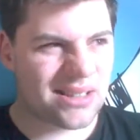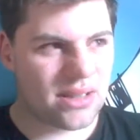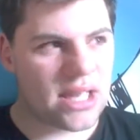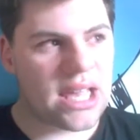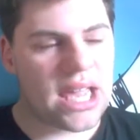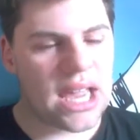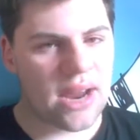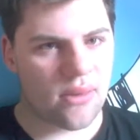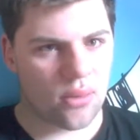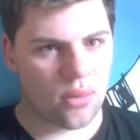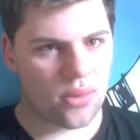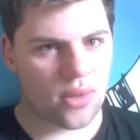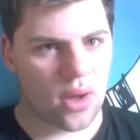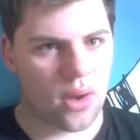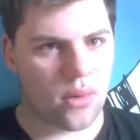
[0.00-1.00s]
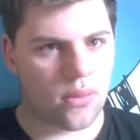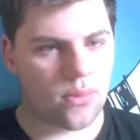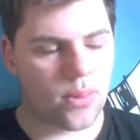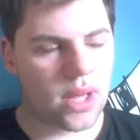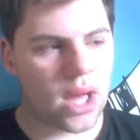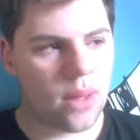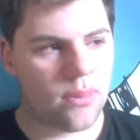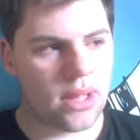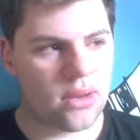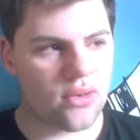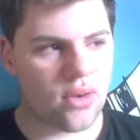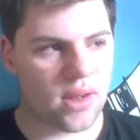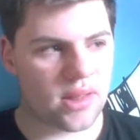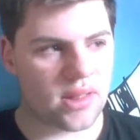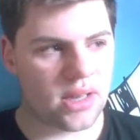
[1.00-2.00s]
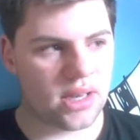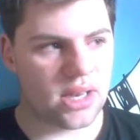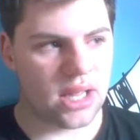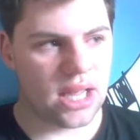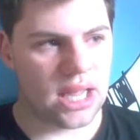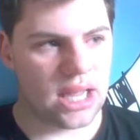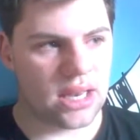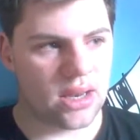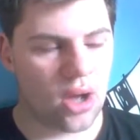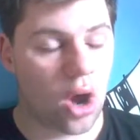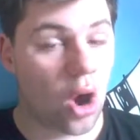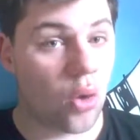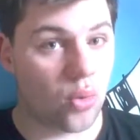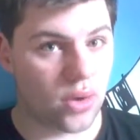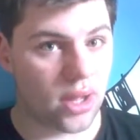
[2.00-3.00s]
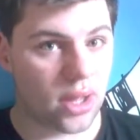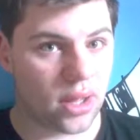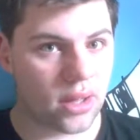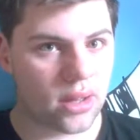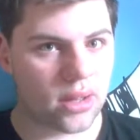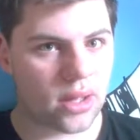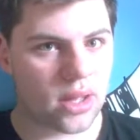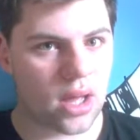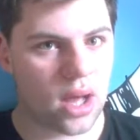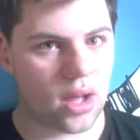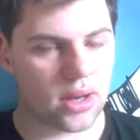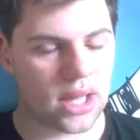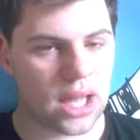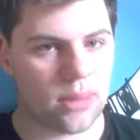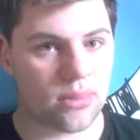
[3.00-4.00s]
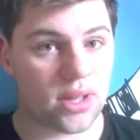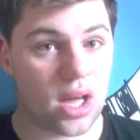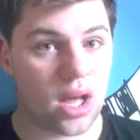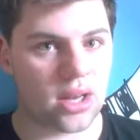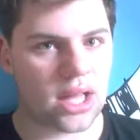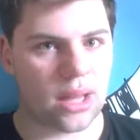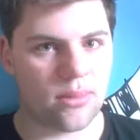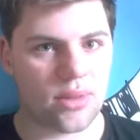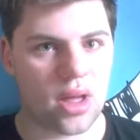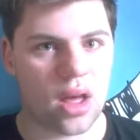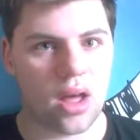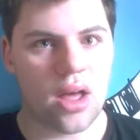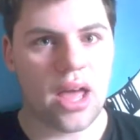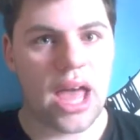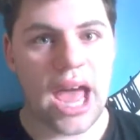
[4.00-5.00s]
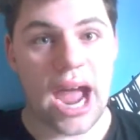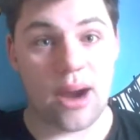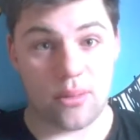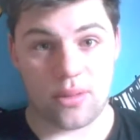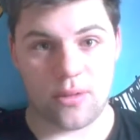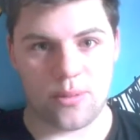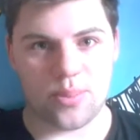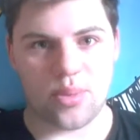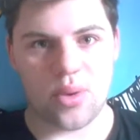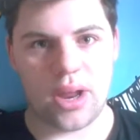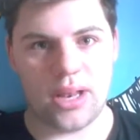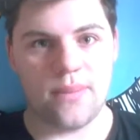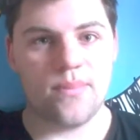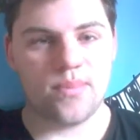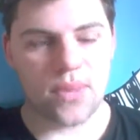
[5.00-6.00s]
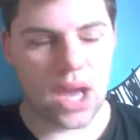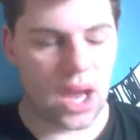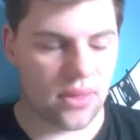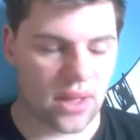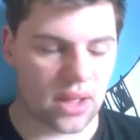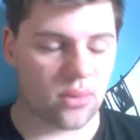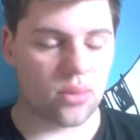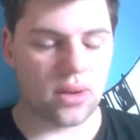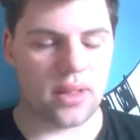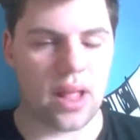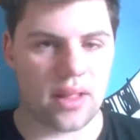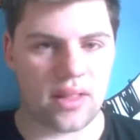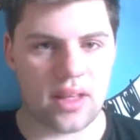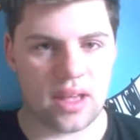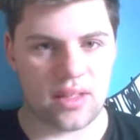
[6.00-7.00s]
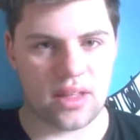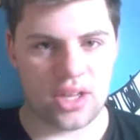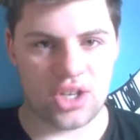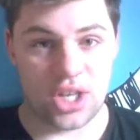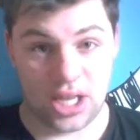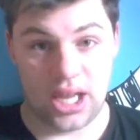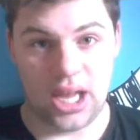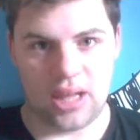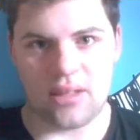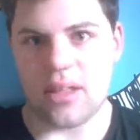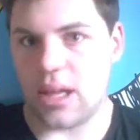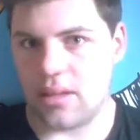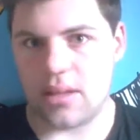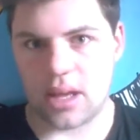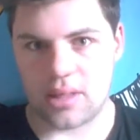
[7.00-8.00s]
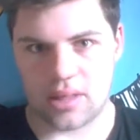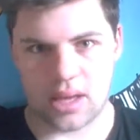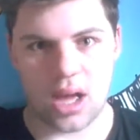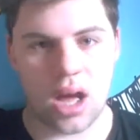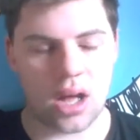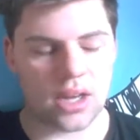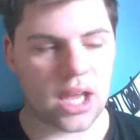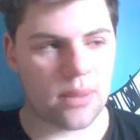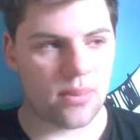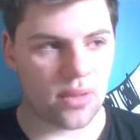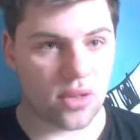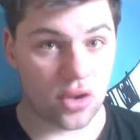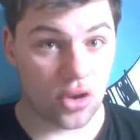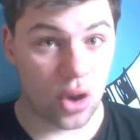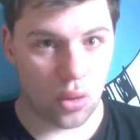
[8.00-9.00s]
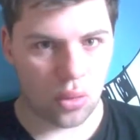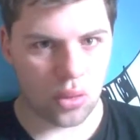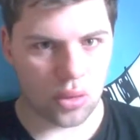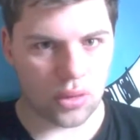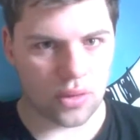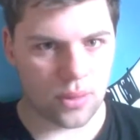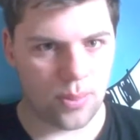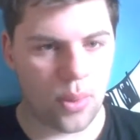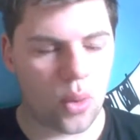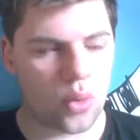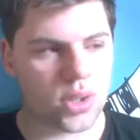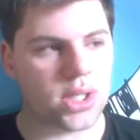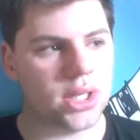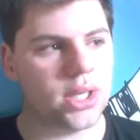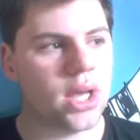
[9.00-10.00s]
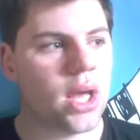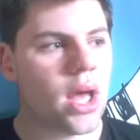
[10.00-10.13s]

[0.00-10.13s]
year or so, become interested in older card games. Card games are out of print, and that's what a dead CCG is. It's a card game that's no longer supported.